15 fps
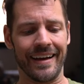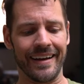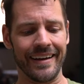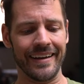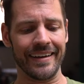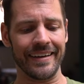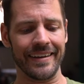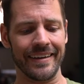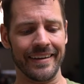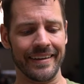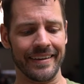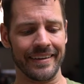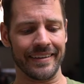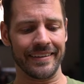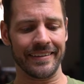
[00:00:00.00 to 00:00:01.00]

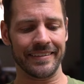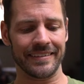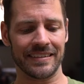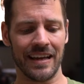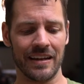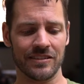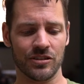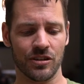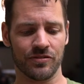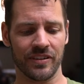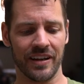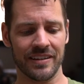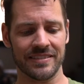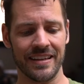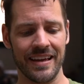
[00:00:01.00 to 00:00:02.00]
And kite
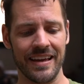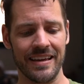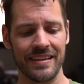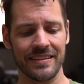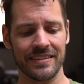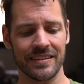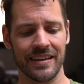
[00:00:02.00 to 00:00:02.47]
surfing, I said.